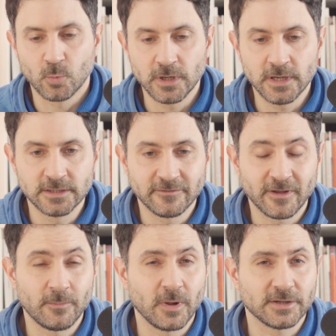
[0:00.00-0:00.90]
we
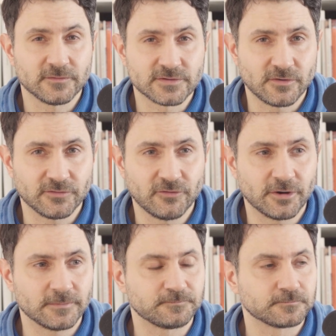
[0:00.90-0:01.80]
develop a lot of
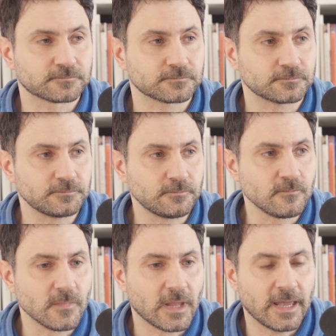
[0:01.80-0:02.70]
software,
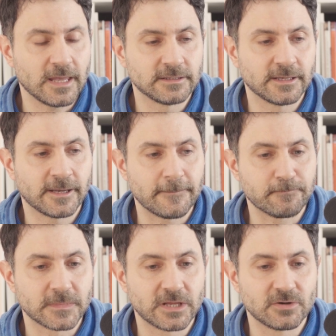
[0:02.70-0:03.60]
and uh,
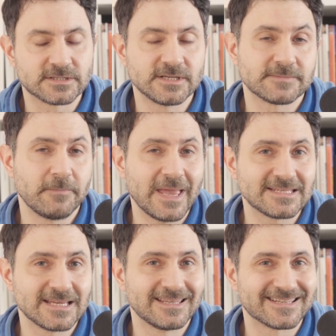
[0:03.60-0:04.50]
there is this
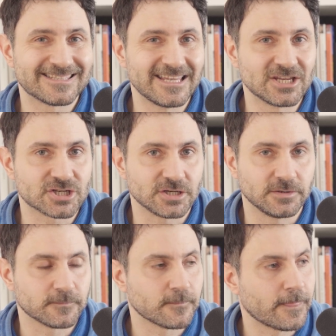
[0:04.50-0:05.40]
basic
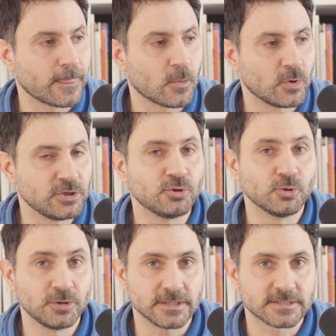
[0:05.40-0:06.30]
distinction when you
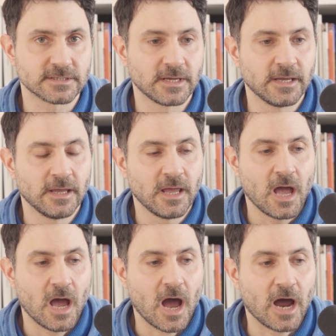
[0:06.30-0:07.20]
do this.
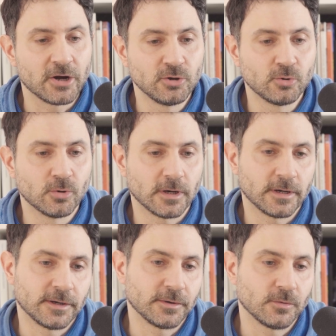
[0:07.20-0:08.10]
Are you,
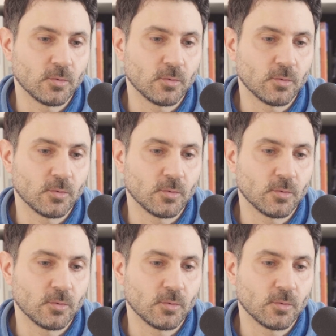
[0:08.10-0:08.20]
uh,